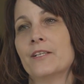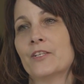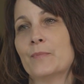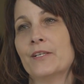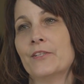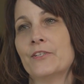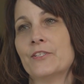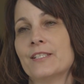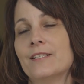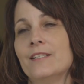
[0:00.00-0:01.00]
younger
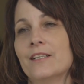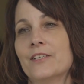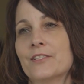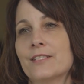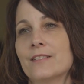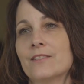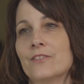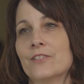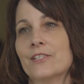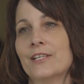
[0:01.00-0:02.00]
brothers and a younger
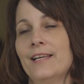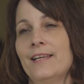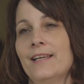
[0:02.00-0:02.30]
sister.